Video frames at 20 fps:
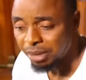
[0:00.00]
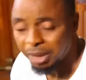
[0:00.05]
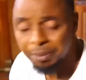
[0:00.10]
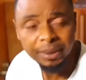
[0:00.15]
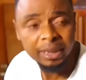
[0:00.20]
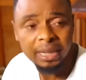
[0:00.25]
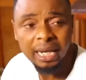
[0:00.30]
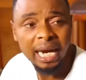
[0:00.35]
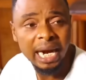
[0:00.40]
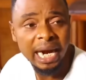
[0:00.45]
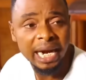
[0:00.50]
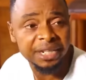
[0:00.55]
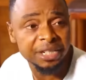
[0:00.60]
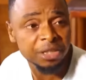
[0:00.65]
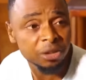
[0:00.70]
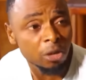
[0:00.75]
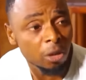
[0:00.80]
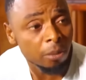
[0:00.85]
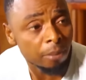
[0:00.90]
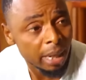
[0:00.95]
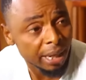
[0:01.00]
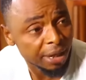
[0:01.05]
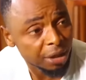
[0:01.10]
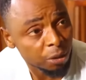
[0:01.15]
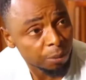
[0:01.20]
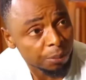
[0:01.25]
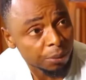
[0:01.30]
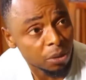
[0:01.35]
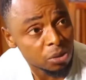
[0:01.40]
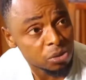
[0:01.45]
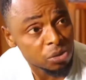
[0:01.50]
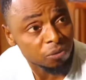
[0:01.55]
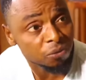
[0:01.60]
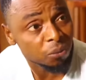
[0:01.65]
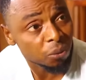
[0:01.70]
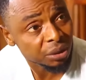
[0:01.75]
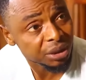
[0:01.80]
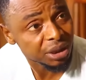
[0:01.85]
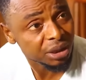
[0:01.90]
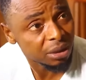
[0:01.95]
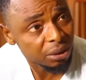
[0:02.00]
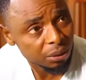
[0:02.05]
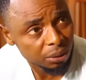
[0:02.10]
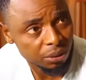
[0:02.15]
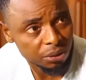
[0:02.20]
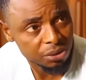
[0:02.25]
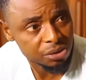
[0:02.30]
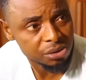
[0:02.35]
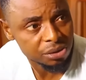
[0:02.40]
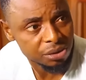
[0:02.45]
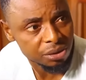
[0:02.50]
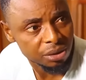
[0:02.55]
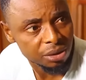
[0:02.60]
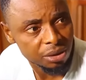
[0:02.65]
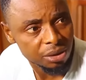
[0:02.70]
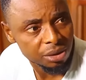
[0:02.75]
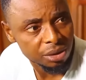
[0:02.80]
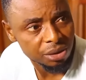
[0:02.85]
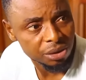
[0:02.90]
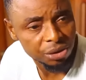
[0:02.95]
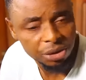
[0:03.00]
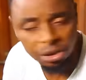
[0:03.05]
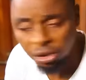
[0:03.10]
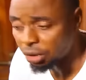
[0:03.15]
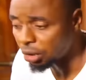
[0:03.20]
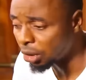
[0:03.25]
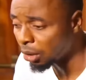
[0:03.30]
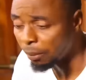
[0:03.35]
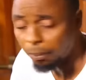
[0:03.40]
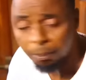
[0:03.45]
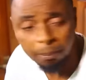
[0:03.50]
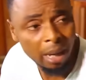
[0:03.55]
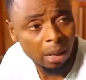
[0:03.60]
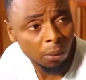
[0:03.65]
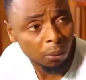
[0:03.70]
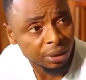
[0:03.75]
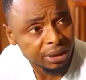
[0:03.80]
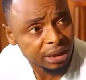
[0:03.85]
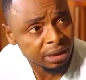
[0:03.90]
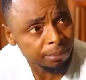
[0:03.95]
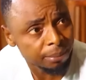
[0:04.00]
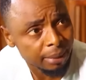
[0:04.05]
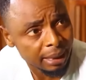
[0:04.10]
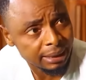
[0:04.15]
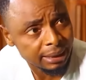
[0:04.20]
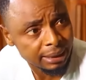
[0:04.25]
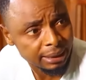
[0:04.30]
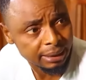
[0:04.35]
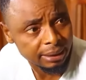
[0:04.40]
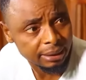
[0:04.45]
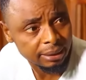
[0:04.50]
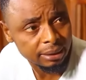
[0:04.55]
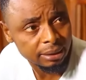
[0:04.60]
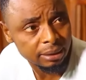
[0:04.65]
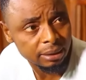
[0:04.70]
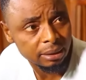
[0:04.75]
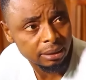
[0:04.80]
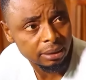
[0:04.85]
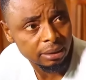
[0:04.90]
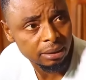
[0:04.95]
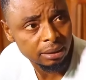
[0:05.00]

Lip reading: Baby, I did not marry you because of washing clothes. You're not my washing machine.